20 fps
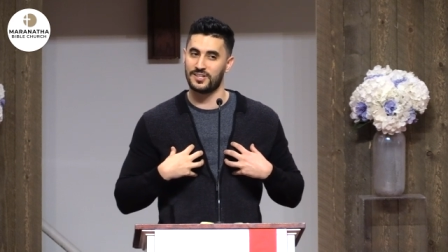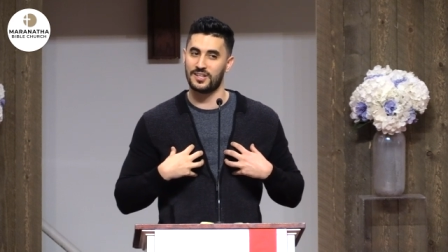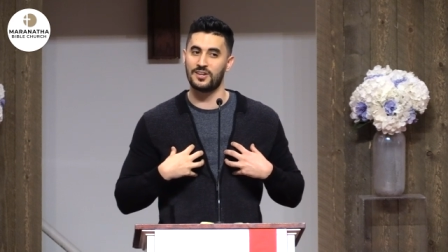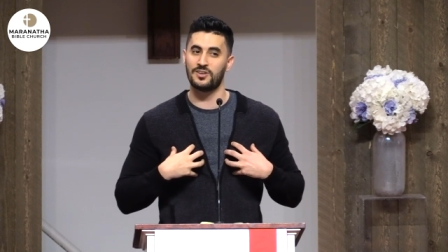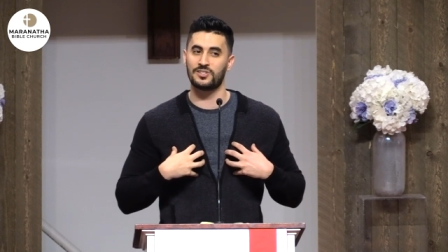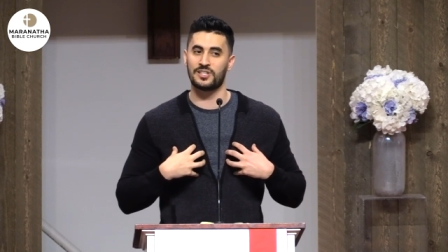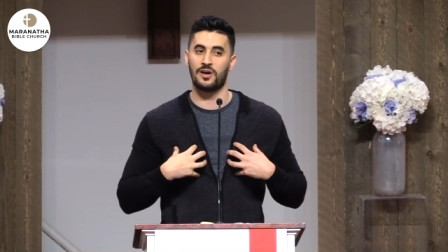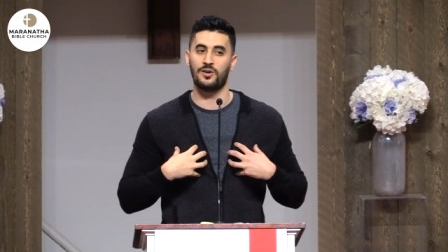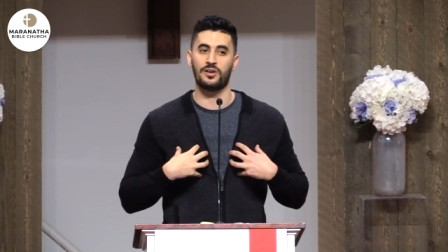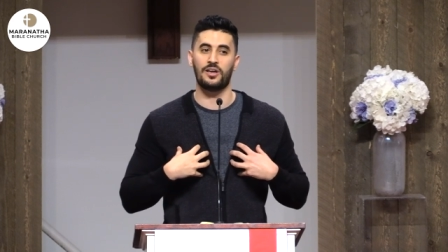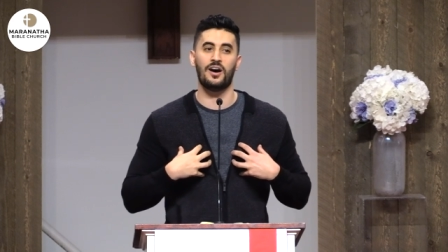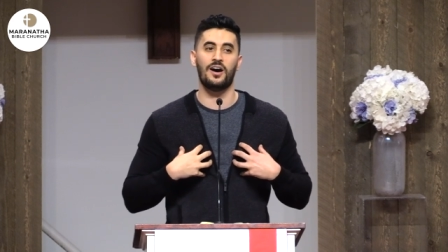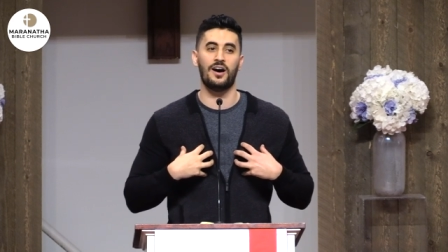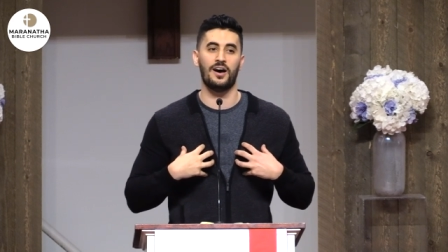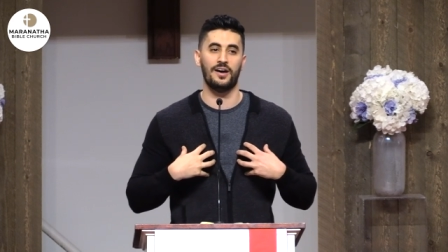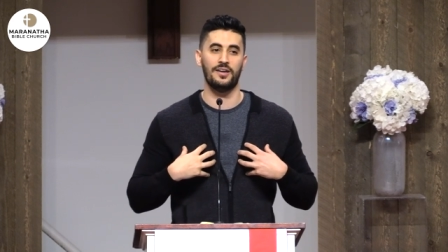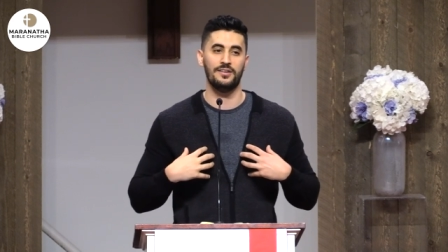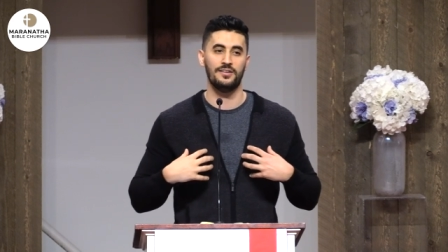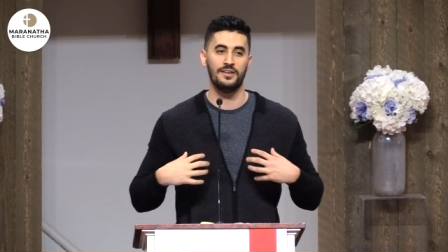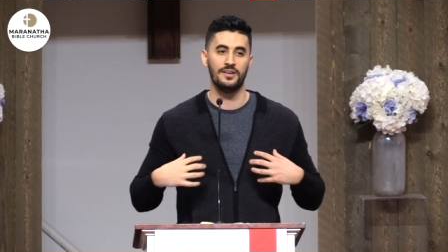and here's how
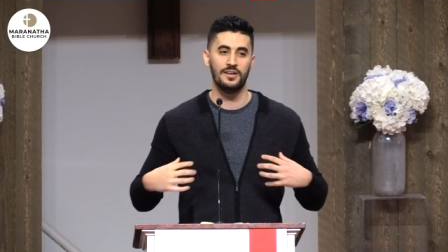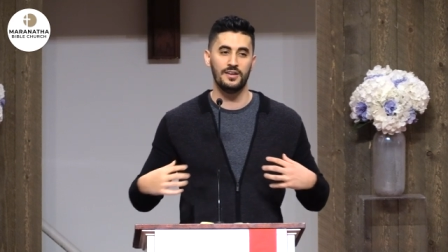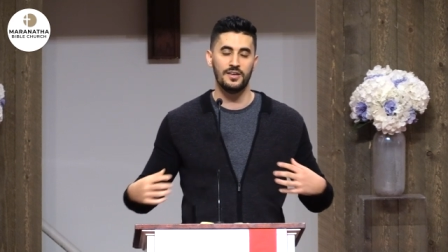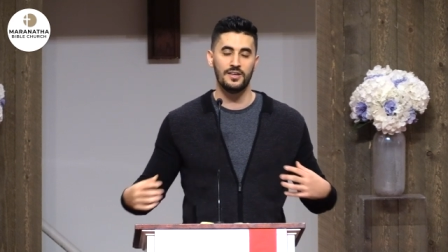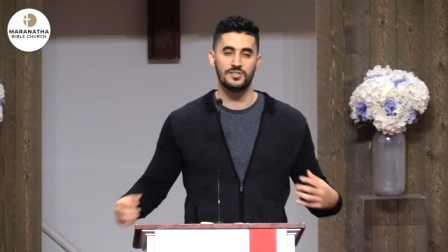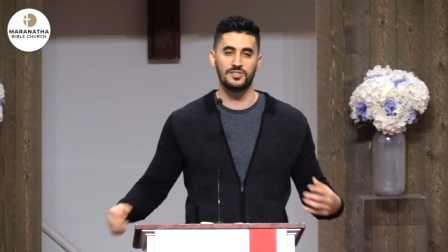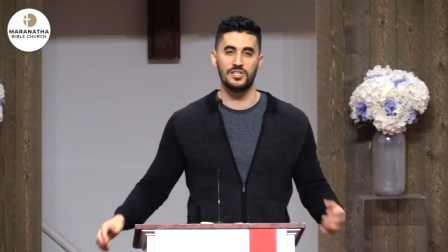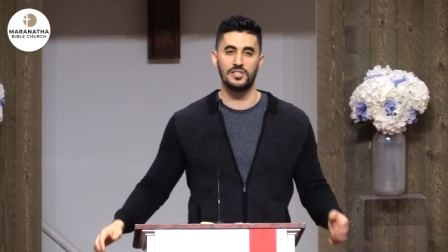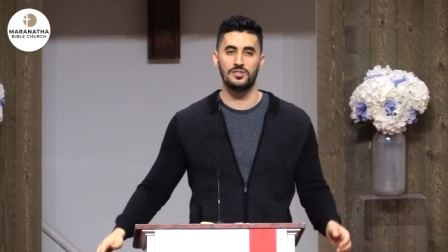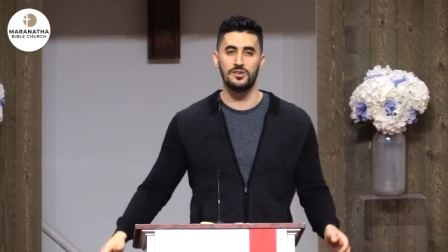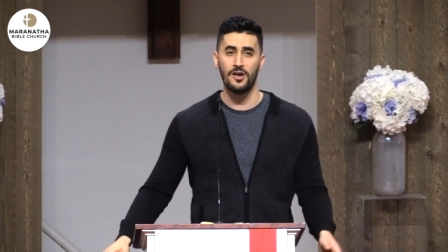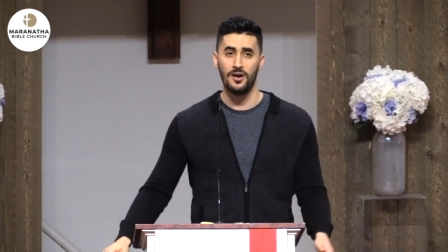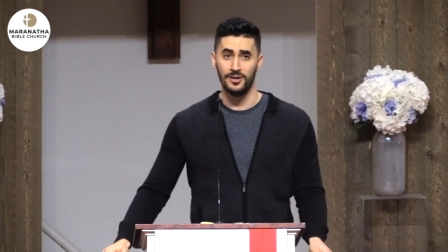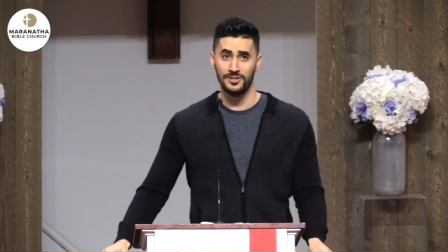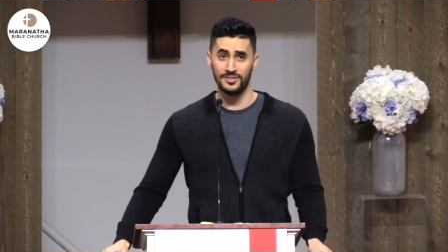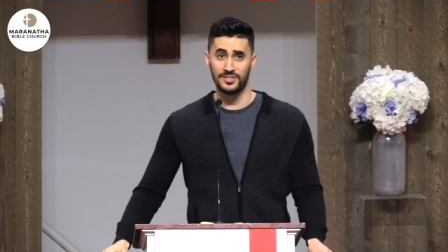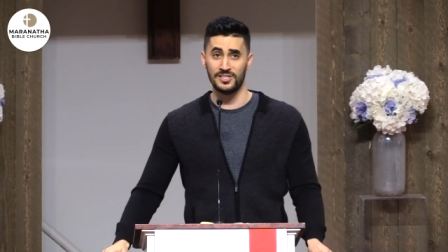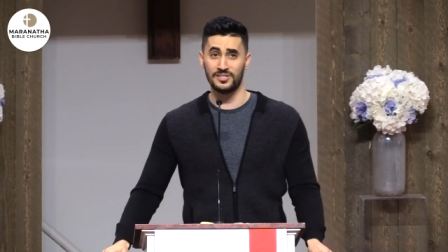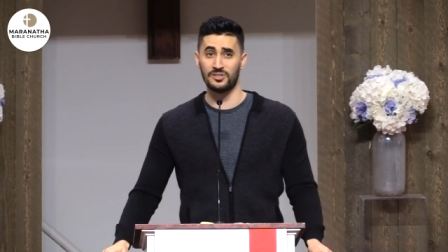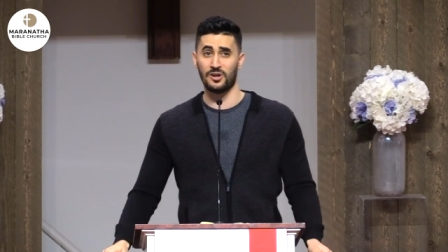God sees,
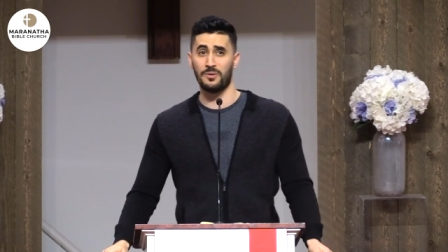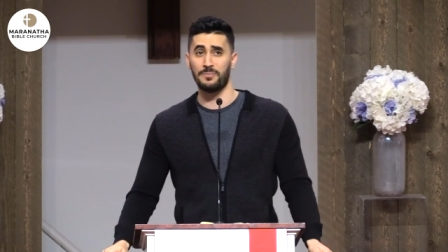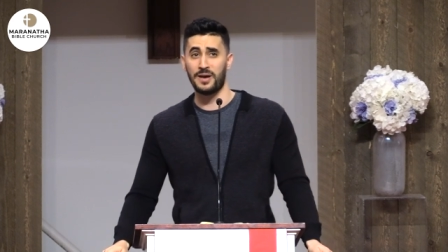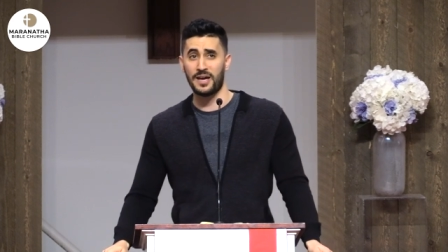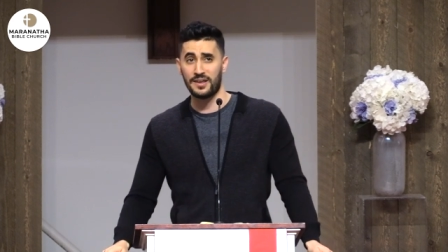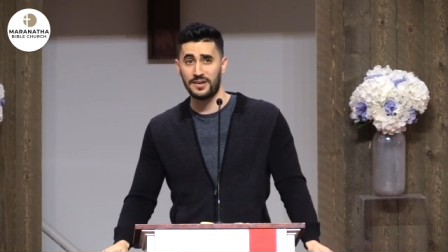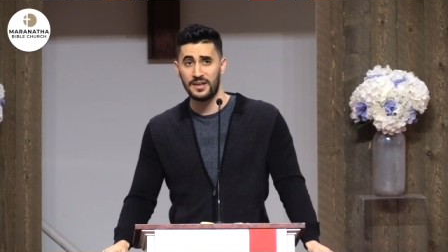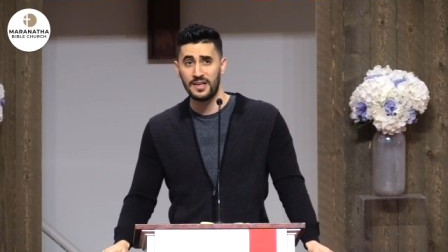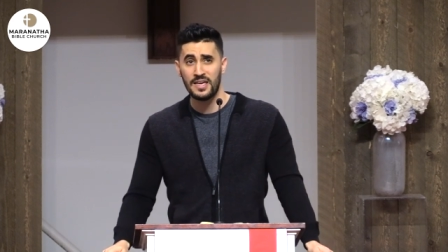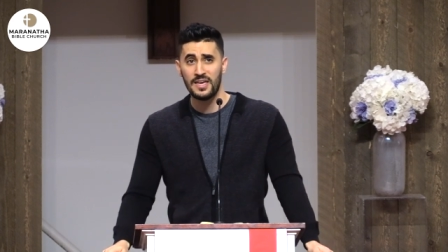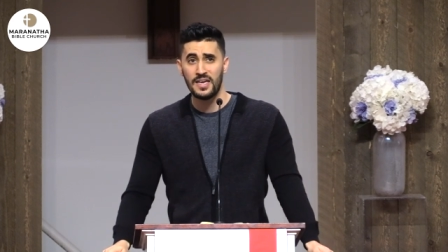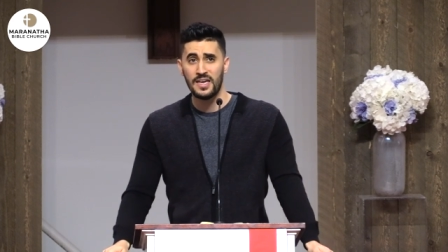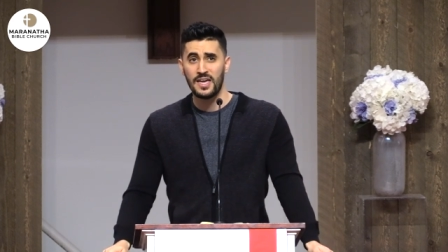sees all men.